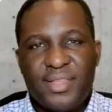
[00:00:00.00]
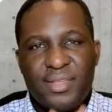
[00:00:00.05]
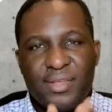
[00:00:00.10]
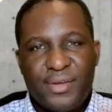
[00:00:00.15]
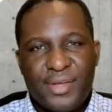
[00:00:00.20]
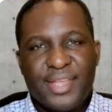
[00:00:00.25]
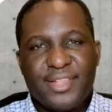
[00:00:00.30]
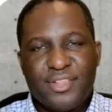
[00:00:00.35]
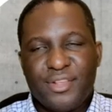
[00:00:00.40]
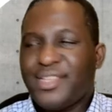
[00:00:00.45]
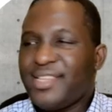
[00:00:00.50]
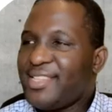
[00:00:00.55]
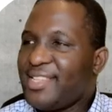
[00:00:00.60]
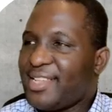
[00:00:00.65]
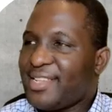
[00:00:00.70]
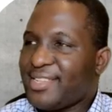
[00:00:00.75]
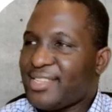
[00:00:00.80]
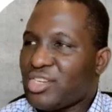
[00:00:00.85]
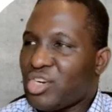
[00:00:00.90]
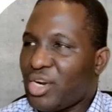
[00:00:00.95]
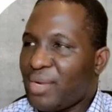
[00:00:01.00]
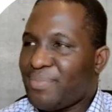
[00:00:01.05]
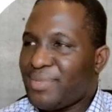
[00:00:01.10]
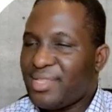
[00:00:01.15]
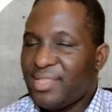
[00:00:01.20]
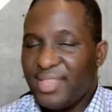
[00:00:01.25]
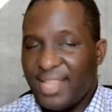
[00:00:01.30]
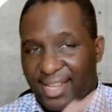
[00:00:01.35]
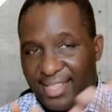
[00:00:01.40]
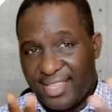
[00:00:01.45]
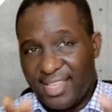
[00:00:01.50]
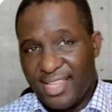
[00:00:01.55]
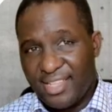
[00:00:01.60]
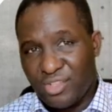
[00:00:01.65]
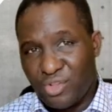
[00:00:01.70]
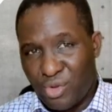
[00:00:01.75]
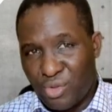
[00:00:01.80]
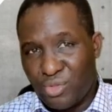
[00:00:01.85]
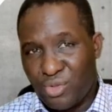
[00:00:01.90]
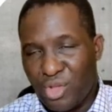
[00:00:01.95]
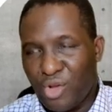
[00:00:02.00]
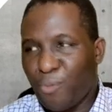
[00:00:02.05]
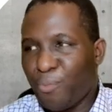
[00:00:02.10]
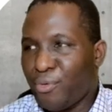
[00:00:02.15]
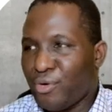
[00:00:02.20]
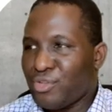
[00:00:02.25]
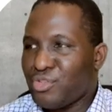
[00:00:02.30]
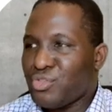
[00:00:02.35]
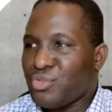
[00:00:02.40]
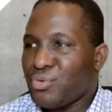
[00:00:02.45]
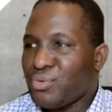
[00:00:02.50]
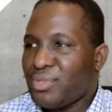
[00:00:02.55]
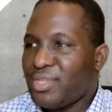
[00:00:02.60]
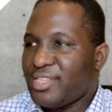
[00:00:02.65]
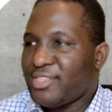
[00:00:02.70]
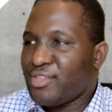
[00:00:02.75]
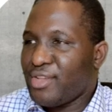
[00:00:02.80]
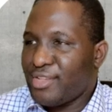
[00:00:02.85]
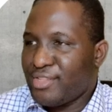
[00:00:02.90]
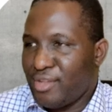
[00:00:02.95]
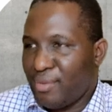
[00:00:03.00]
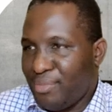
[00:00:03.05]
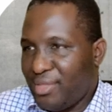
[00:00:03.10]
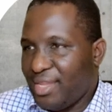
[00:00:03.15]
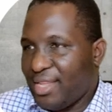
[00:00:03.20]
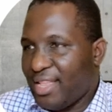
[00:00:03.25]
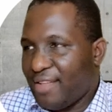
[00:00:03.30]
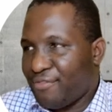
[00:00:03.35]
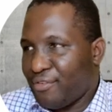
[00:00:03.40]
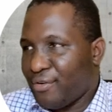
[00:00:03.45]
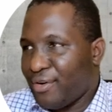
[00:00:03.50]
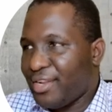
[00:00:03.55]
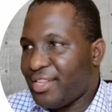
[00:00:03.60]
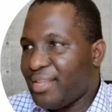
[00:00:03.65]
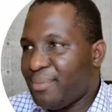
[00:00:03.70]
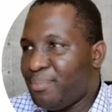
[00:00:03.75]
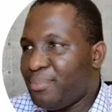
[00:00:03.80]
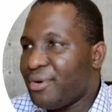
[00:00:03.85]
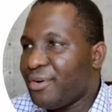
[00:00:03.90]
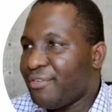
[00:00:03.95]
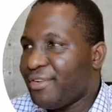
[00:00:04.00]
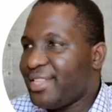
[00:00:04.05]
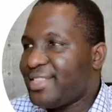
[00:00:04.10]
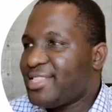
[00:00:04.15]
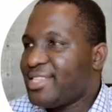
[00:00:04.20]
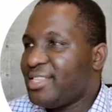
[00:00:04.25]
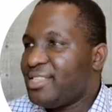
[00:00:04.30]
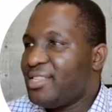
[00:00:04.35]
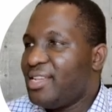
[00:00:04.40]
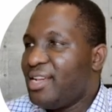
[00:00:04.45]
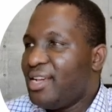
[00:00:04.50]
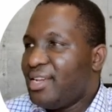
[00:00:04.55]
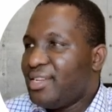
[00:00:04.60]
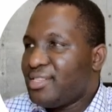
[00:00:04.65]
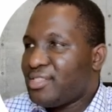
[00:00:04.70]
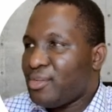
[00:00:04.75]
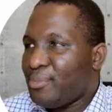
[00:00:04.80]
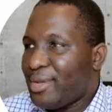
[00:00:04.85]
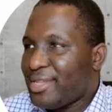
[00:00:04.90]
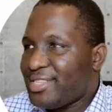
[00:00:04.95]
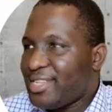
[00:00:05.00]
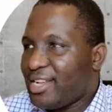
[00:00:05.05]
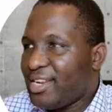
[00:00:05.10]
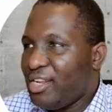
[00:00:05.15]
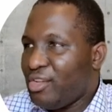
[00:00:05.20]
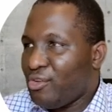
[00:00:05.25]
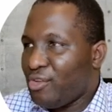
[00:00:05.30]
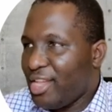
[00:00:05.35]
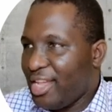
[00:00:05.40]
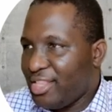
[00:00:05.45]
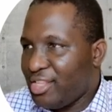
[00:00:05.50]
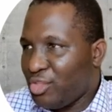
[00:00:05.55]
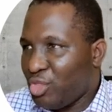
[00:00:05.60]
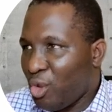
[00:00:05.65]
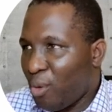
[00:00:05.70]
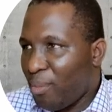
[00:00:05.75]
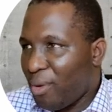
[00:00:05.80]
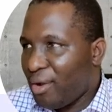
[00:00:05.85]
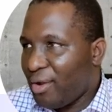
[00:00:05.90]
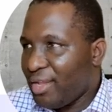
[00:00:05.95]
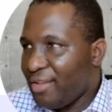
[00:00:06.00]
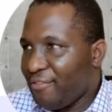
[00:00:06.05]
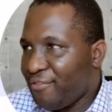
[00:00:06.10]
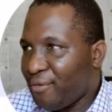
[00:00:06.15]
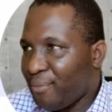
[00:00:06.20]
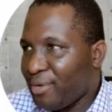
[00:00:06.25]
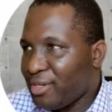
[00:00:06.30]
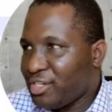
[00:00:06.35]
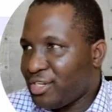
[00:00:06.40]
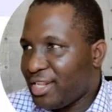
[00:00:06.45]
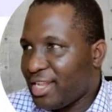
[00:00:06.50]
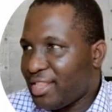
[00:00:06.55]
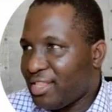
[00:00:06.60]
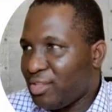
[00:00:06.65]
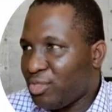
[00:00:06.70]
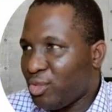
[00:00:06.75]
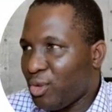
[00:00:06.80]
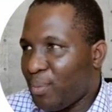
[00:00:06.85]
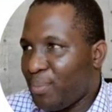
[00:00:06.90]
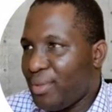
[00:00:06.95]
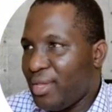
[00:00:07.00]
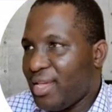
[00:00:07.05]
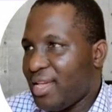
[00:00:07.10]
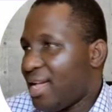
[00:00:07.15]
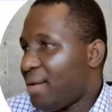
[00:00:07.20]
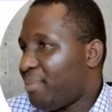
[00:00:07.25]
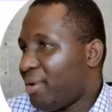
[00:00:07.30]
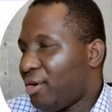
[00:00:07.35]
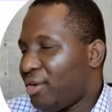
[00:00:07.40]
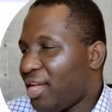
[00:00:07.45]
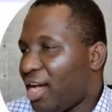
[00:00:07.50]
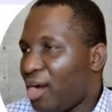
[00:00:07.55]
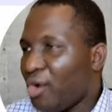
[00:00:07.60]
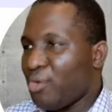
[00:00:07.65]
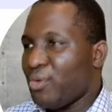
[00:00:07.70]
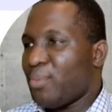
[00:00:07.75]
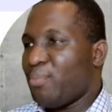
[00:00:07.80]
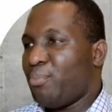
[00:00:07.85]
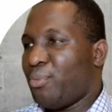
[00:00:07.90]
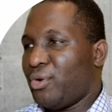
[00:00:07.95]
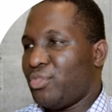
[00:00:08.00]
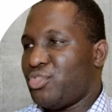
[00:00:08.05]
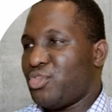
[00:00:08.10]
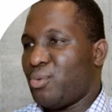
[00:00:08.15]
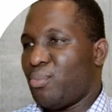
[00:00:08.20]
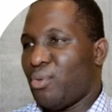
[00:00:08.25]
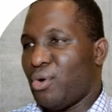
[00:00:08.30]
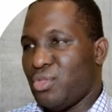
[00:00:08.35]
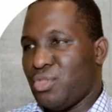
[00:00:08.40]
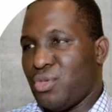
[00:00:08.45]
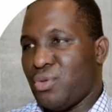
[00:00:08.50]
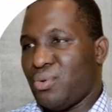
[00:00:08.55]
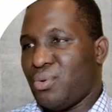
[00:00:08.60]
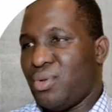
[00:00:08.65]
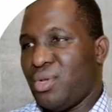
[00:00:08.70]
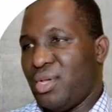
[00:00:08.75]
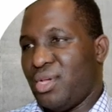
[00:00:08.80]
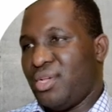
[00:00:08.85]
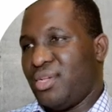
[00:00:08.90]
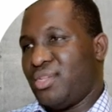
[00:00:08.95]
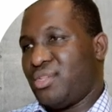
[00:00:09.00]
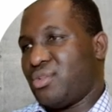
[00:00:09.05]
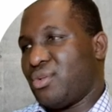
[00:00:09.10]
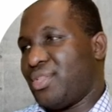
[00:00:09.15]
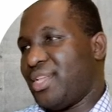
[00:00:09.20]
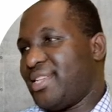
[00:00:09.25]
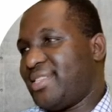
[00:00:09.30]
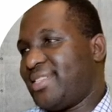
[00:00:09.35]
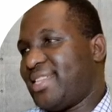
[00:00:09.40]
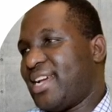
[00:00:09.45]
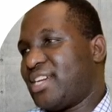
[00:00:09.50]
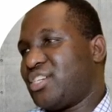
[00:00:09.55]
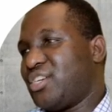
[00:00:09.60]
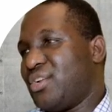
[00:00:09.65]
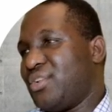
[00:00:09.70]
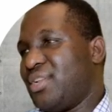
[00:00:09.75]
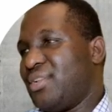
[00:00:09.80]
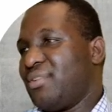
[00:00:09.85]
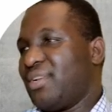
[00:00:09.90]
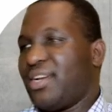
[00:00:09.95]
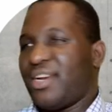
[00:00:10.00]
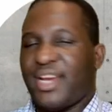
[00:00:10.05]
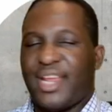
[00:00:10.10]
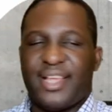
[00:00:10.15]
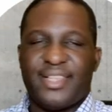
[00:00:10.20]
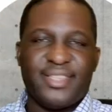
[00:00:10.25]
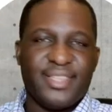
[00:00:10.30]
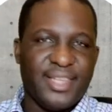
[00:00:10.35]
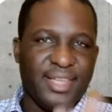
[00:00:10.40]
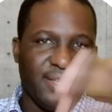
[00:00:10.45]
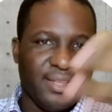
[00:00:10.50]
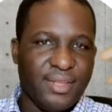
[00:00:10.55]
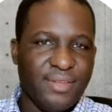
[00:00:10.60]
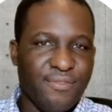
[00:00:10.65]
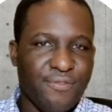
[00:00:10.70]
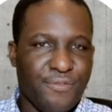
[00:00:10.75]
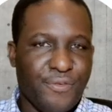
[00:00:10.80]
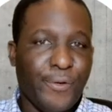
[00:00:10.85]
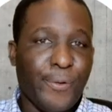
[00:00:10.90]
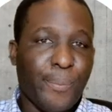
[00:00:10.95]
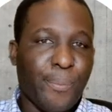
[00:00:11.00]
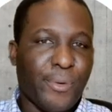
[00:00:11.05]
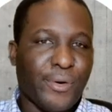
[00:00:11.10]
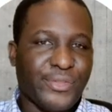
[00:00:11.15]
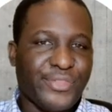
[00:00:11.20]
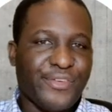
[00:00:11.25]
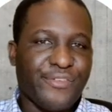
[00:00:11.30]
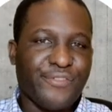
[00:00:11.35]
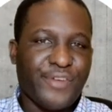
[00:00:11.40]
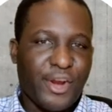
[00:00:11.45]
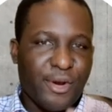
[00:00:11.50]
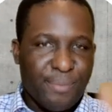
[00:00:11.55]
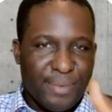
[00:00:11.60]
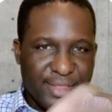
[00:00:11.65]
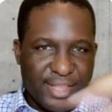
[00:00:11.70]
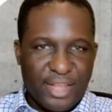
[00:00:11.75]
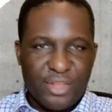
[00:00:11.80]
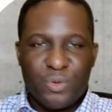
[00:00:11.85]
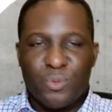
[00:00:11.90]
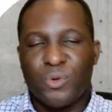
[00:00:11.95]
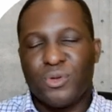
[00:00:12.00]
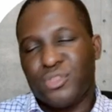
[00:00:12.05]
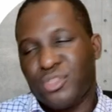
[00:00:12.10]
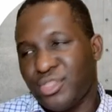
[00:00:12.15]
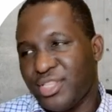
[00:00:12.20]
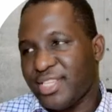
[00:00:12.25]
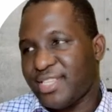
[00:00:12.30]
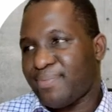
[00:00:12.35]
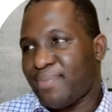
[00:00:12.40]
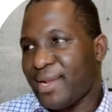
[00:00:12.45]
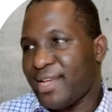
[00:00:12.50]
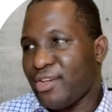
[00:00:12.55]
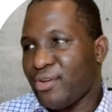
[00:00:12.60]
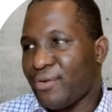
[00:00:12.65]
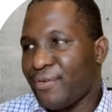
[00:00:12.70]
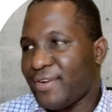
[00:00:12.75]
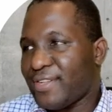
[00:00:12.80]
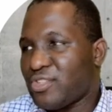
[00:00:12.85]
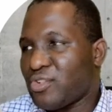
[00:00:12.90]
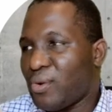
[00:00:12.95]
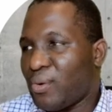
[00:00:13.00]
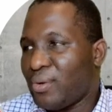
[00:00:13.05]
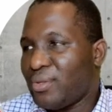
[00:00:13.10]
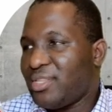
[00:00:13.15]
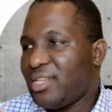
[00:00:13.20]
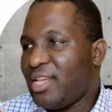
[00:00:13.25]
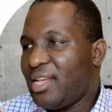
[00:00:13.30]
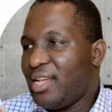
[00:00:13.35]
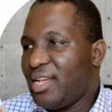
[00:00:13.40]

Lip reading: Okay, so this is a script that is going to help us do this. So it's something that I've already pre-written. So basically, you get the normal information at the top here about how you import your module. So this section creates the viewport environment that you want to display your result.